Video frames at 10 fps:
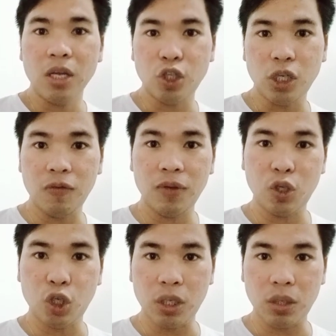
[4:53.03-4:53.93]

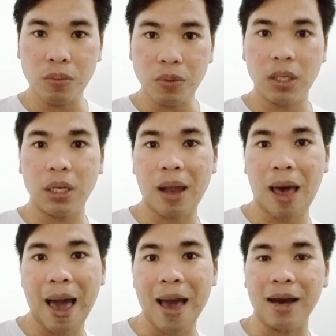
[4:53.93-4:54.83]
GVG will
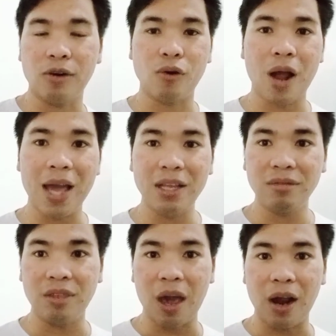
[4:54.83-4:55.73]
lang right
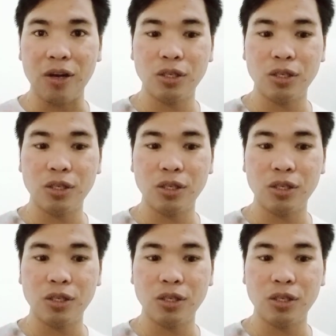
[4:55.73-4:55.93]
there.